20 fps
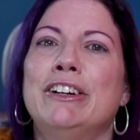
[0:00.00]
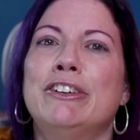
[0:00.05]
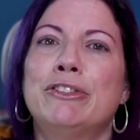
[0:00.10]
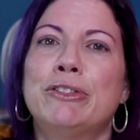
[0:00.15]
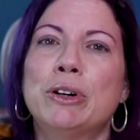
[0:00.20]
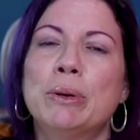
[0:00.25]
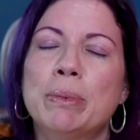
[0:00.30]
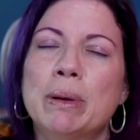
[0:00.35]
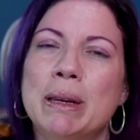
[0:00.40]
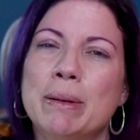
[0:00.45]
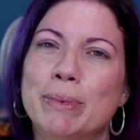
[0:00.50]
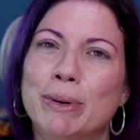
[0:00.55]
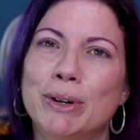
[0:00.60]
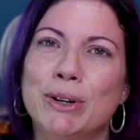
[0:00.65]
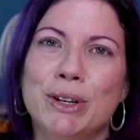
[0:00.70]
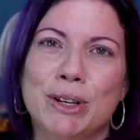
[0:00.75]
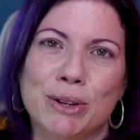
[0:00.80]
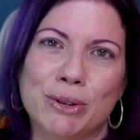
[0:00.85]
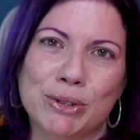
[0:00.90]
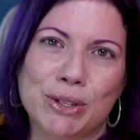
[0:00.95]
for people
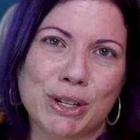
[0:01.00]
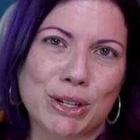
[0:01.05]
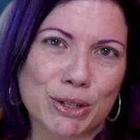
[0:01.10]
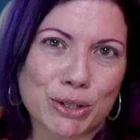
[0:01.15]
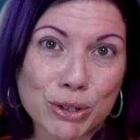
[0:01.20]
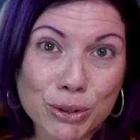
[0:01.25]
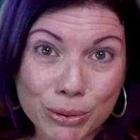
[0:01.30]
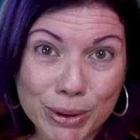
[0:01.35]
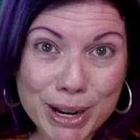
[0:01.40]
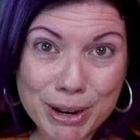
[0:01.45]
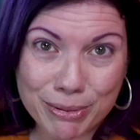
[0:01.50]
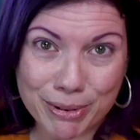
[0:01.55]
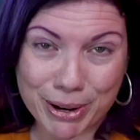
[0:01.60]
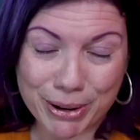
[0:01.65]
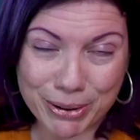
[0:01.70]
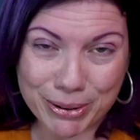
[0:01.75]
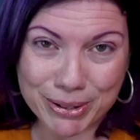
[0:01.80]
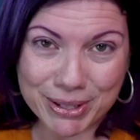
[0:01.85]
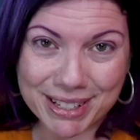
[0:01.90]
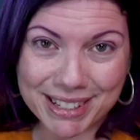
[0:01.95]
using screen
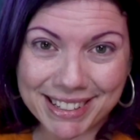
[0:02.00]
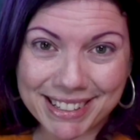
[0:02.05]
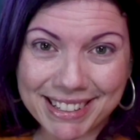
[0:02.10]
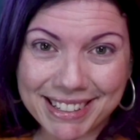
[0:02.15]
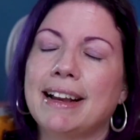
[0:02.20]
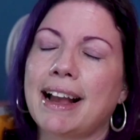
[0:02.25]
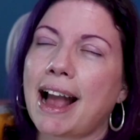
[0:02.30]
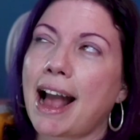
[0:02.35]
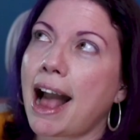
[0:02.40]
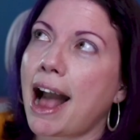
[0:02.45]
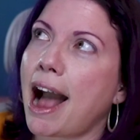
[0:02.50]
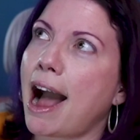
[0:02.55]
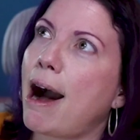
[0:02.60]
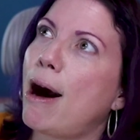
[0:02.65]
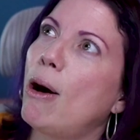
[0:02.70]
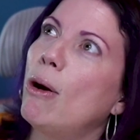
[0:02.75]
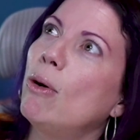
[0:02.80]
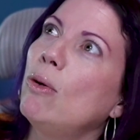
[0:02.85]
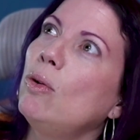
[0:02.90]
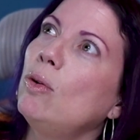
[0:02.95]
readers.
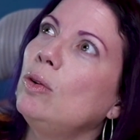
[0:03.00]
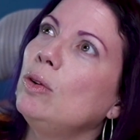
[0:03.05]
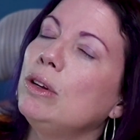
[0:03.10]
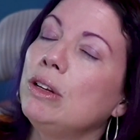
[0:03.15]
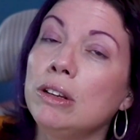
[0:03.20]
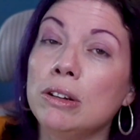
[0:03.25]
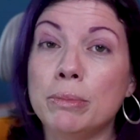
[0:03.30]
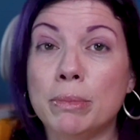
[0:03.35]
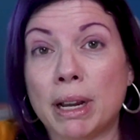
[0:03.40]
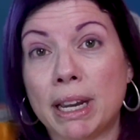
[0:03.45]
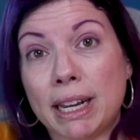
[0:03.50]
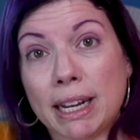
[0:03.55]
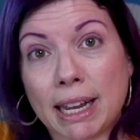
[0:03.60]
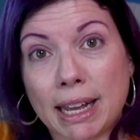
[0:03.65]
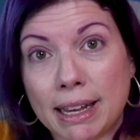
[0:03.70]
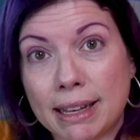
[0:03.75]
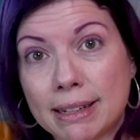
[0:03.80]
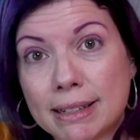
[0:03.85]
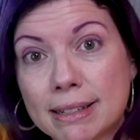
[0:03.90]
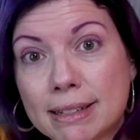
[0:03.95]
How, you might
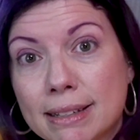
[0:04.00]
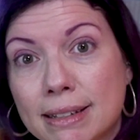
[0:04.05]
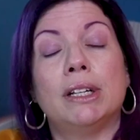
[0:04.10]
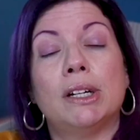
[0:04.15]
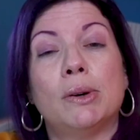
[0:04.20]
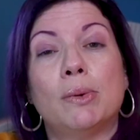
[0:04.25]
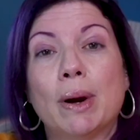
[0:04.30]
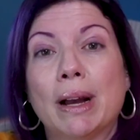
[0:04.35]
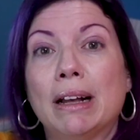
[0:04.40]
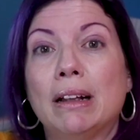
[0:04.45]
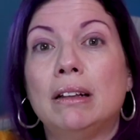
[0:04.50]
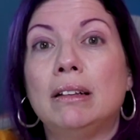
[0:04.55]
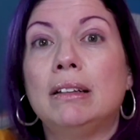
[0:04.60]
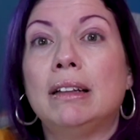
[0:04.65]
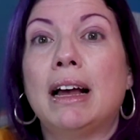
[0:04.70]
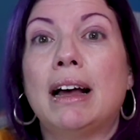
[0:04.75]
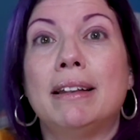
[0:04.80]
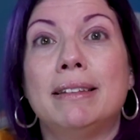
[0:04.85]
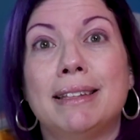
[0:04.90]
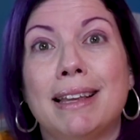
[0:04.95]
ask? Well,
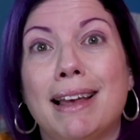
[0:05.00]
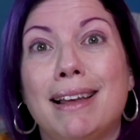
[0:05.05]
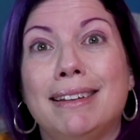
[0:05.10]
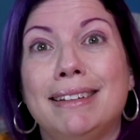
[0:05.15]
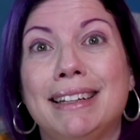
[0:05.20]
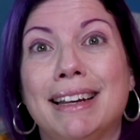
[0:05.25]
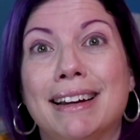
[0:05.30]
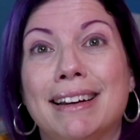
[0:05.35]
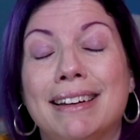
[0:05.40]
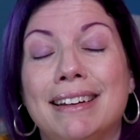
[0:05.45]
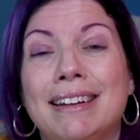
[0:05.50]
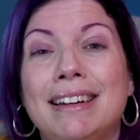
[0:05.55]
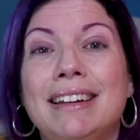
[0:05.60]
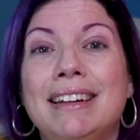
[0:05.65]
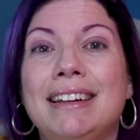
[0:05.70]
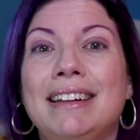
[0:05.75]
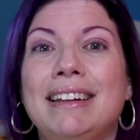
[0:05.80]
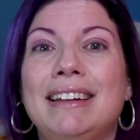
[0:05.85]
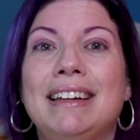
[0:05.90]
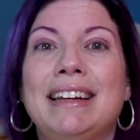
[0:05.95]
I'll tell you.
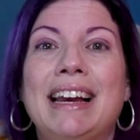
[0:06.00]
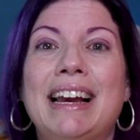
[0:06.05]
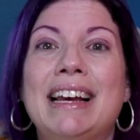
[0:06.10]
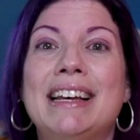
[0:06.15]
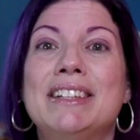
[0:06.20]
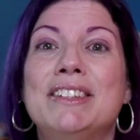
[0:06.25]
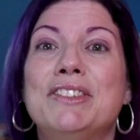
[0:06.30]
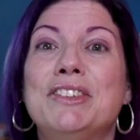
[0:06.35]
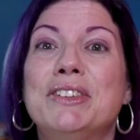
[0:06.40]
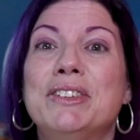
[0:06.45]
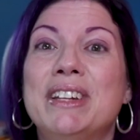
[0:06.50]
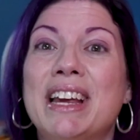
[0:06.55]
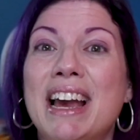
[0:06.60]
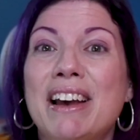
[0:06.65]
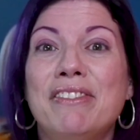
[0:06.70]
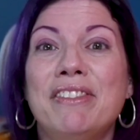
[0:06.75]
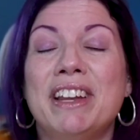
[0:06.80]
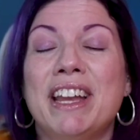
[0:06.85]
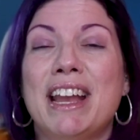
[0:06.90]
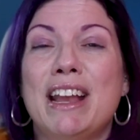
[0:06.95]
As you
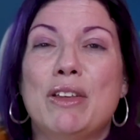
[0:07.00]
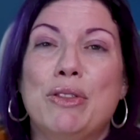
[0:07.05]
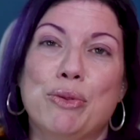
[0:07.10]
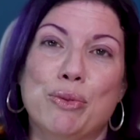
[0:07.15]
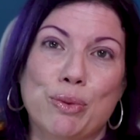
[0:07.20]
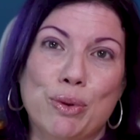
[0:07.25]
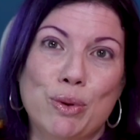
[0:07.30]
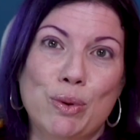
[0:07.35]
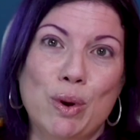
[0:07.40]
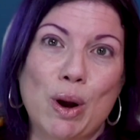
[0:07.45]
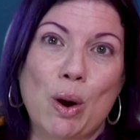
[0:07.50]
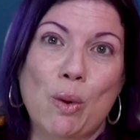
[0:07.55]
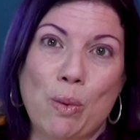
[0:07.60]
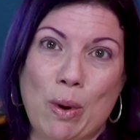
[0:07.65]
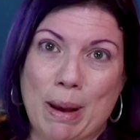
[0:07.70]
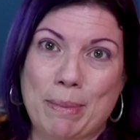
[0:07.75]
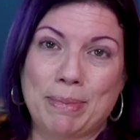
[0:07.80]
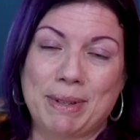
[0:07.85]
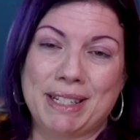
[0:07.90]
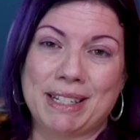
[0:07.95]
navigate through a
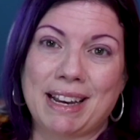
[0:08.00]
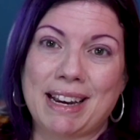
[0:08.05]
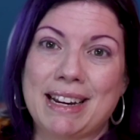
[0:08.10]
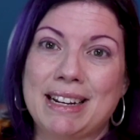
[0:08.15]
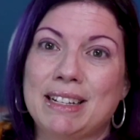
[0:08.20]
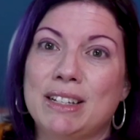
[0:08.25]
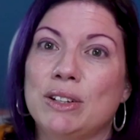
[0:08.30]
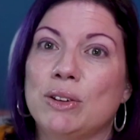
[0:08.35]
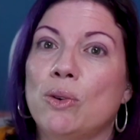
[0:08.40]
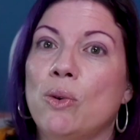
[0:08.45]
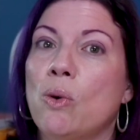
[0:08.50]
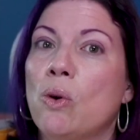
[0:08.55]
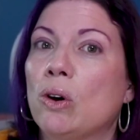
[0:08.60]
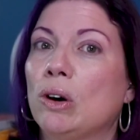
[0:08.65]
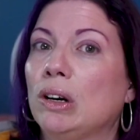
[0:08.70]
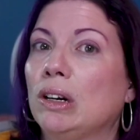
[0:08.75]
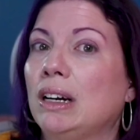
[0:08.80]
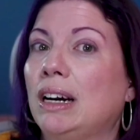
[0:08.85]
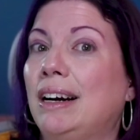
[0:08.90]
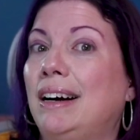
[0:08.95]
website
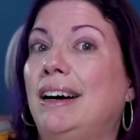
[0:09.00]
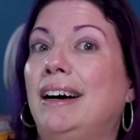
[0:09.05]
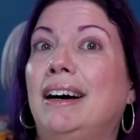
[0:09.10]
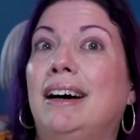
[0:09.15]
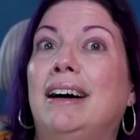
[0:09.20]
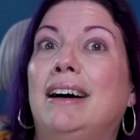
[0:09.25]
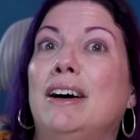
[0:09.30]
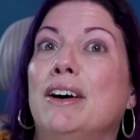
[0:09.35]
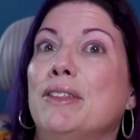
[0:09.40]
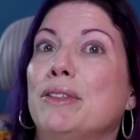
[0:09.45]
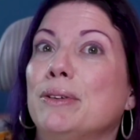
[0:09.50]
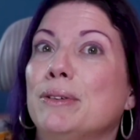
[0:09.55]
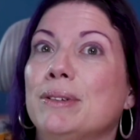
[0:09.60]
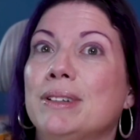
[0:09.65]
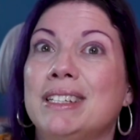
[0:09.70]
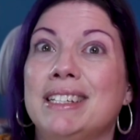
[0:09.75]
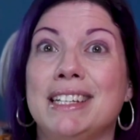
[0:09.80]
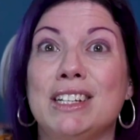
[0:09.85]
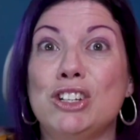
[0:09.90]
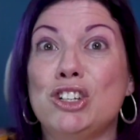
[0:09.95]
or other
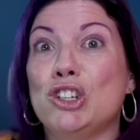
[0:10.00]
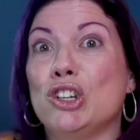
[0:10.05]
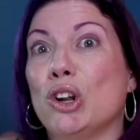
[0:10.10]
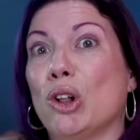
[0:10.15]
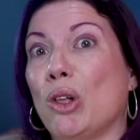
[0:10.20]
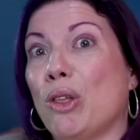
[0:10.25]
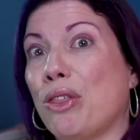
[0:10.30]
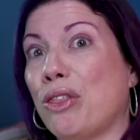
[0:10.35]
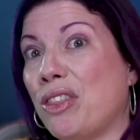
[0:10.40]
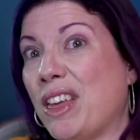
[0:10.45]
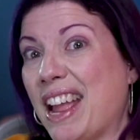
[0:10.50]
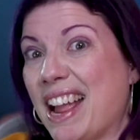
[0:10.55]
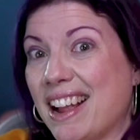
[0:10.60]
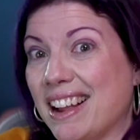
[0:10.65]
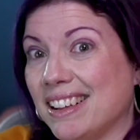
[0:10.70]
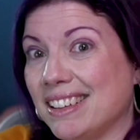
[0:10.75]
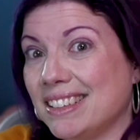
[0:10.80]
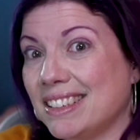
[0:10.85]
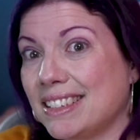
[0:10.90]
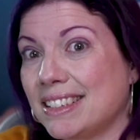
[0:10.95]
digital
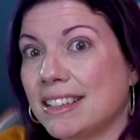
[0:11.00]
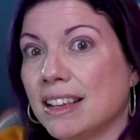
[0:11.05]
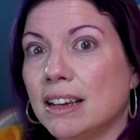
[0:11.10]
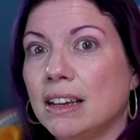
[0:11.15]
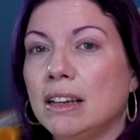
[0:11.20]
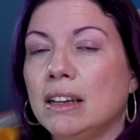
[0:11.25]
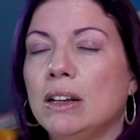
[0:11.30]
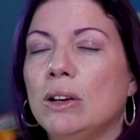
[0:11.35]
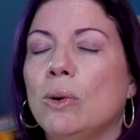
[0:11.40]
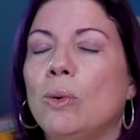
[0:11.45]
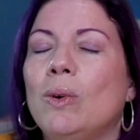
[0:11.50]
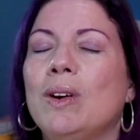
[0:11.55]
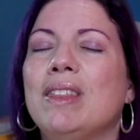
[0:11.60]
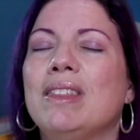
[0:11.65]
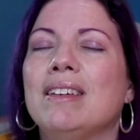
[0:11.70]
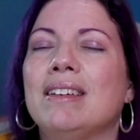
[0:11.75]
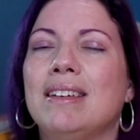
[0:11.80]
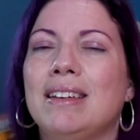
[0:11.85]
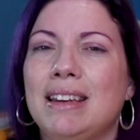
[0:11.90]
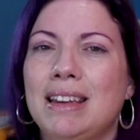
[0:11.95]
things
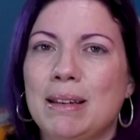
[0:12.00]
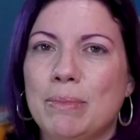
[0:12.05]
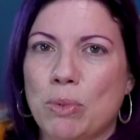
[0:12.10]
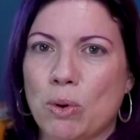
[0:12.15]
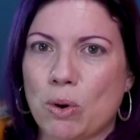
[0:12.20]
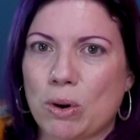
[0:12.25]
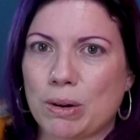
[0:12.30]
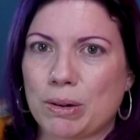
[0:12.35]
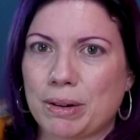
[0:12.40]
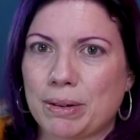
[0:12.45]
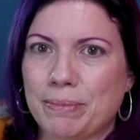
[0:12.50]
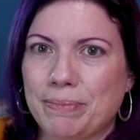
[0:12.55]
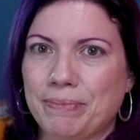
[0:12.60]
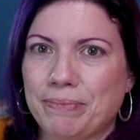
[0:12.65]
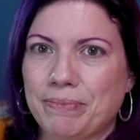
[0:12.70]
with a keyboard,